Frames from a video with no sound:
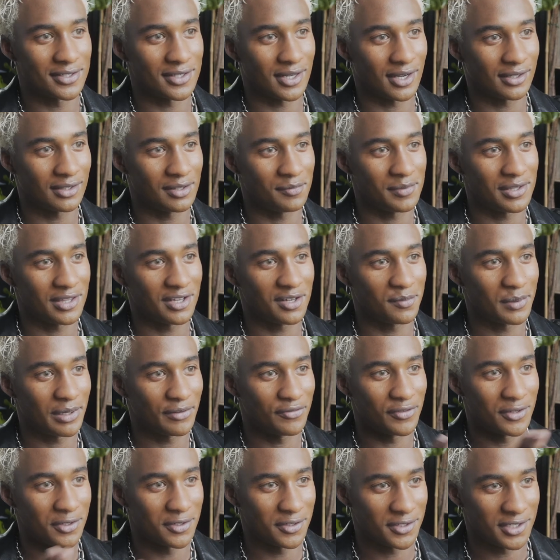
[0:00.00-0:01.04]
like, let me think of my
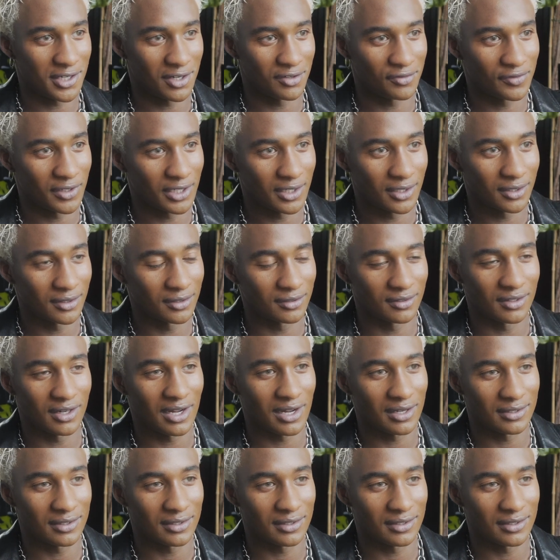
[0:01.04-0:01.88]
future self here.